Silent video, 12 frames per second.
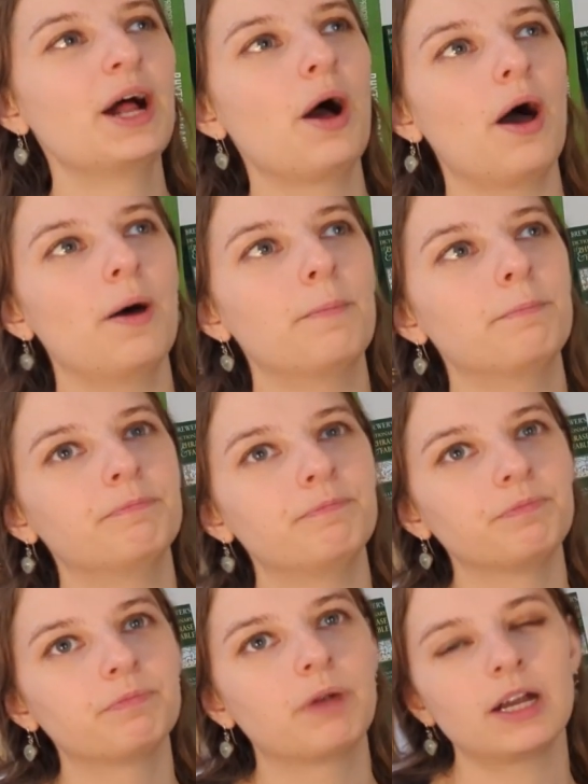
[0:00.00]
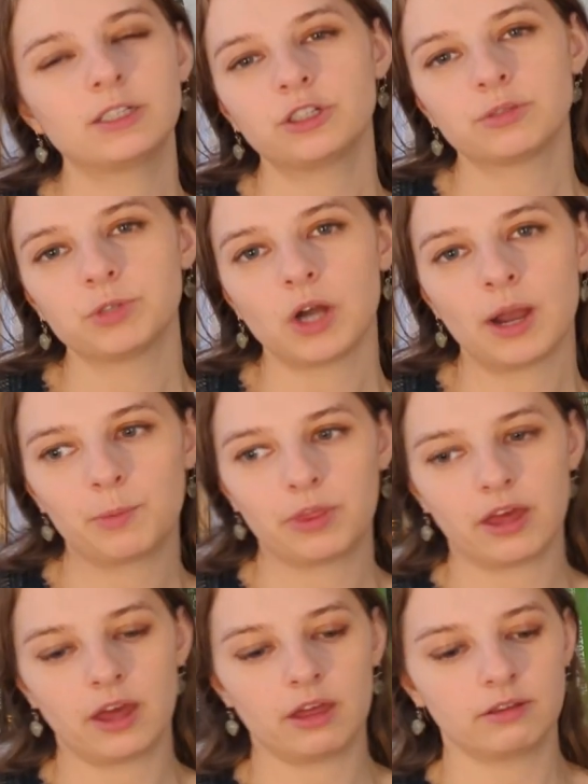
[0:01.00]
But I took some time with
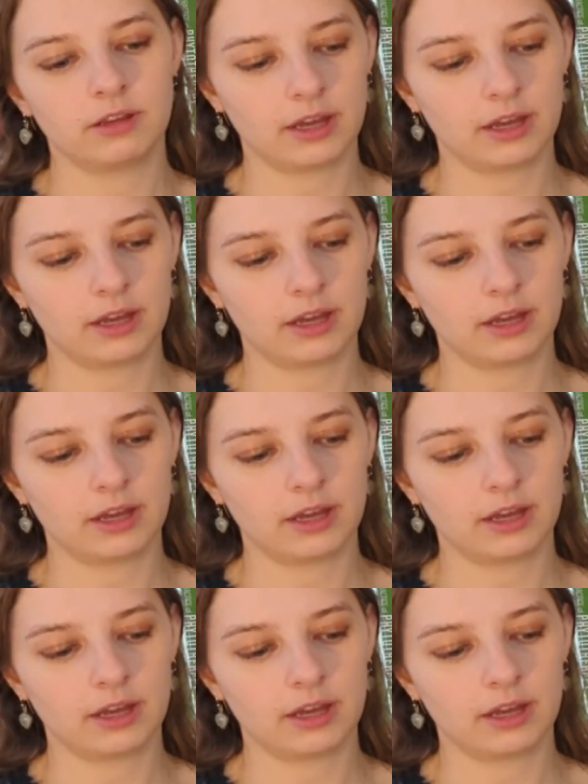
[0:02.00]
it